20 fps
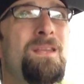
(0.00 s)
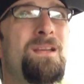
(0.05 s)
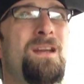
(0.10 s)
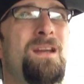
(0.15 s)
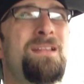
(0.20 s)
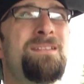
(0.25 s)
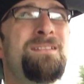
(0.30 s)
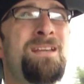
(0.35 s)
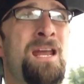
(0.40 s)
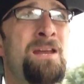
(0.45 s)

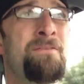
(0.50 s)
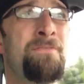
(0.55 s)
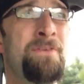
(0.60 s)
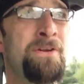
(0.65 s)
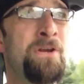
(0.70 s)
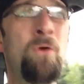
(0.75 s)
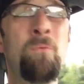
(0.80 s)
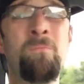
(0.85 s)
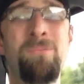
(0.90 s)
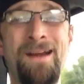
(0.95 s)
It's kind of a
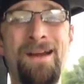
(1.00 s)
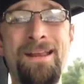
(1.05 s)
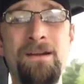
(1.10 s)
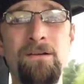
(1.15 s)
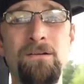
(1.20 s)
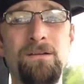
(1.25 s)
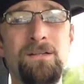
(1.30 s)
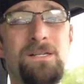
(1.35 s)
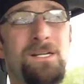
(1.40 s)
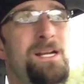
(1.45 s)

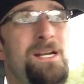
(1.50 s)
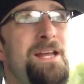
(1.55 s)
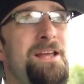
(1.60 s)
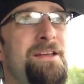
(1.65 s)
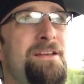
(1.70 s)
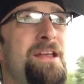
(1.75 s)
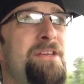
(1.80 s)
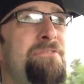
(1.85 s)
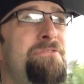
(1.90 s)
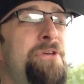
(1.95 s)
no-brainer,
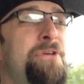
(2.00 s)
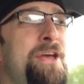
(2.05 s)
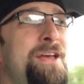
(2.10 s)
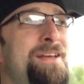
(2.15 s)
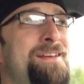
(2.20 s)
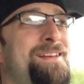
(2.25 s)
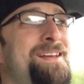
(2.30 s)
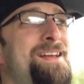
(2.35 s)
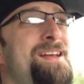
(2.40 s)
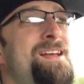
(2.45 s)
if you,
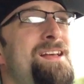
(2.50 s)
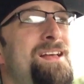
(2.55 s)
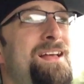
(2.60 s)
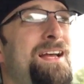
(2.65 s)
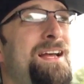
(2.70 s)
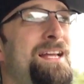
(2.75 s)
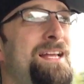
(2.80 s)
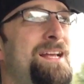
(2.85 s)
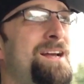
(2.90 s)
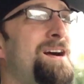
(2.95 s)

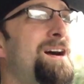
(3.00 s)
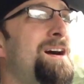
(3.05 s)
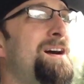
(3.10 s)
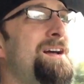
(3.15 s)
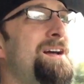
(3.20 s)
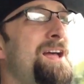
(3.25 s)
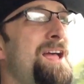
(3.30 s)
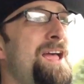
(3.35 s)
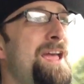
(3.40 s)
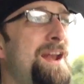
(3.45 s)

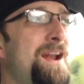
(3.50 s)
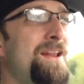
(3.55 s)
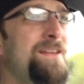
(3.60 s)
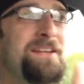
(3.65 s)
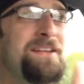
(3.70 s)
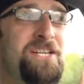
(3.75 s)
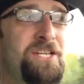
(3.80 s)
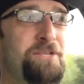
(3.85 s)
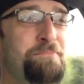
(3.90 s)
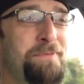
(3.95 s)
and I'll
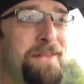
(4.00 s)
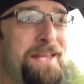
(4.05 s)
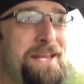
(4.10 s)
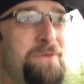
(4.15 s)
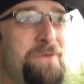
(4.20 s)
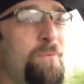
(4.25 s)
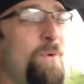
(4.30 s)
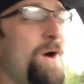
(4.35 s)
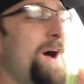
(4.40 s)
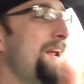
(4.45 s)

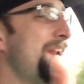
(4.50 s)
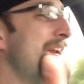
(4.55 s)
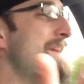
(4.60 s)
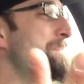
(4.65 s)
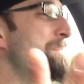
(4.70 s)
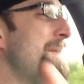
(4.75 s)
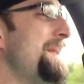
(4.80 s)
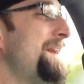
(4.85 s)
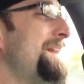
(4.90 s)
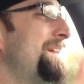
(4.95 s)
explain why in a
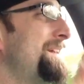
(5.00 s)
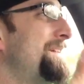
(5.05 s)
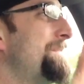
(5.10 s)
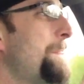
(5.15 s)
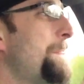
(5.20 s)
minute.